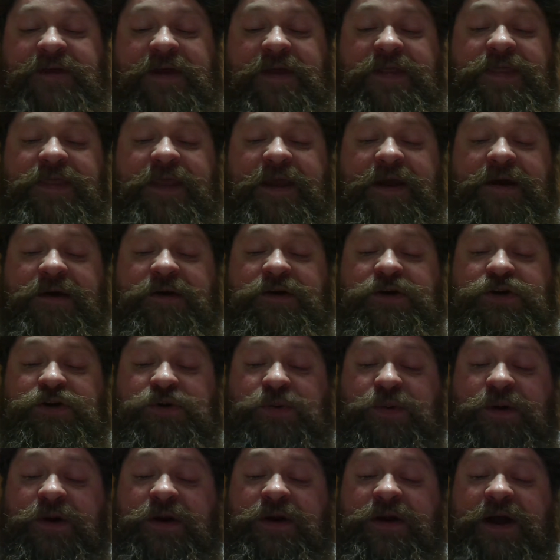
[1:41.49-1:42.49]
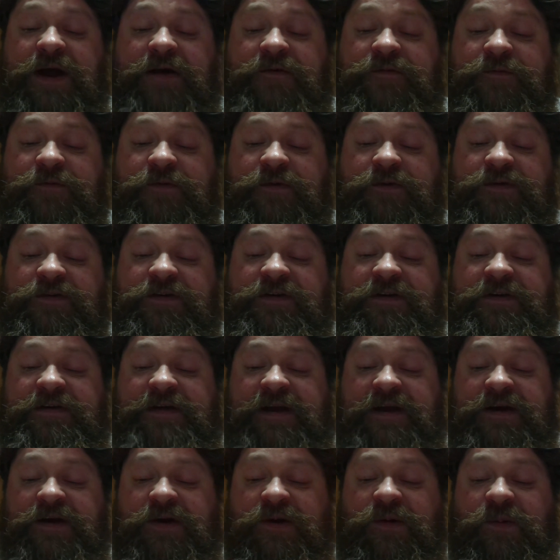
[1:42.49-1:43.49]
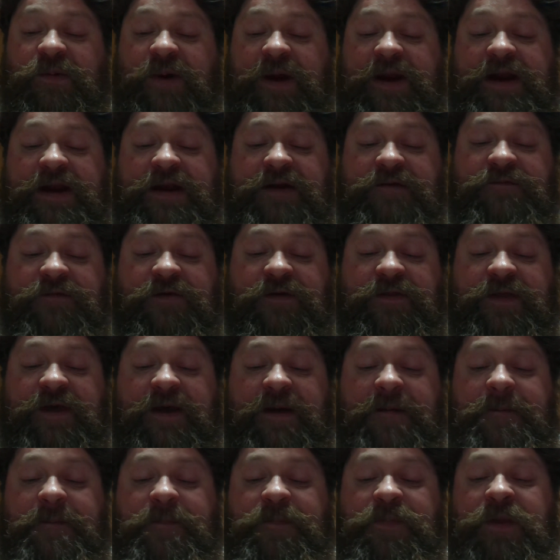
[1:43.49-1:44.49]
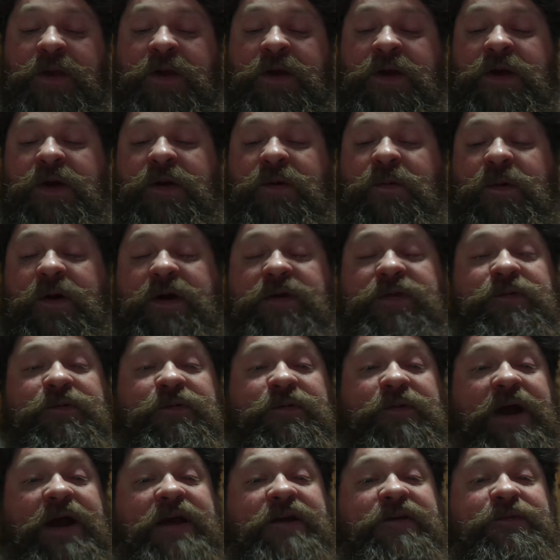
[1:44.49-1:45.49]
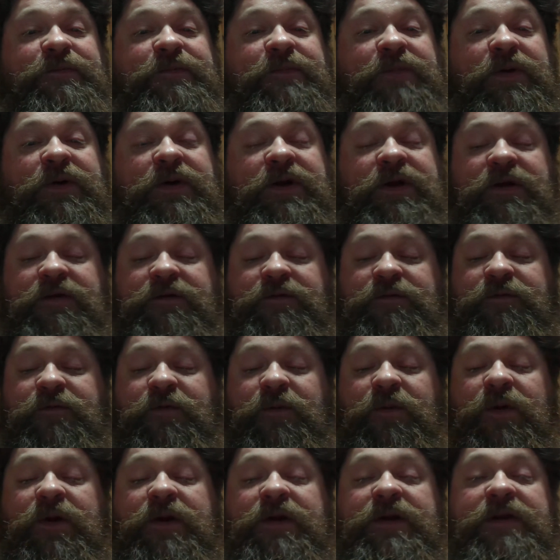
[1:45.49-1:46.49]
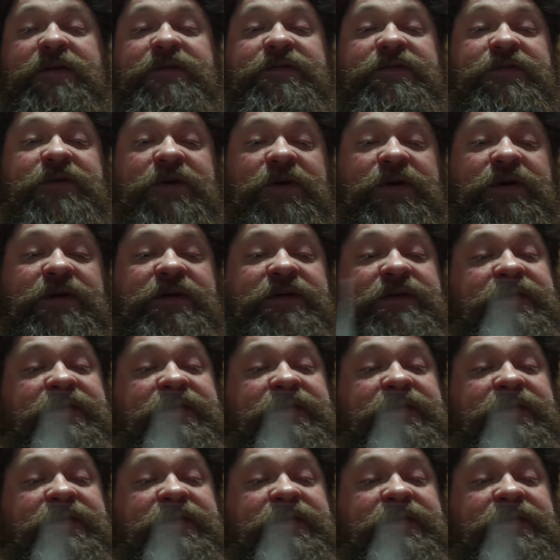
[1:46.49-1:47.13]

And there, sure enough, was dinner waiting for them, with rice pudding for dessert.